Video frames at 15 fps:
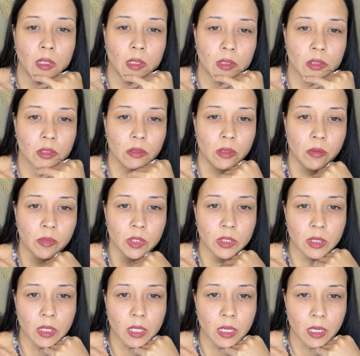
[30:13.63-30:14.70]
So let me
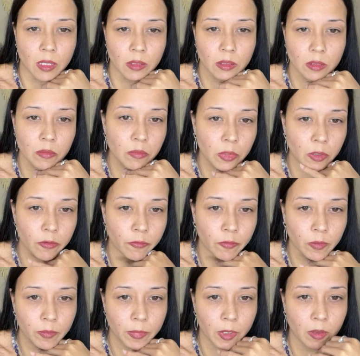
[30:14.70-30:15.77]
say hi to some beautiful
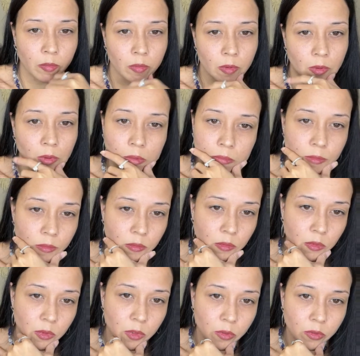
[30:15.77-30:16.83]
people
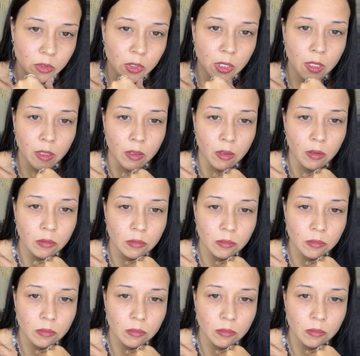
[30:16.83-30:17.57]
who's here.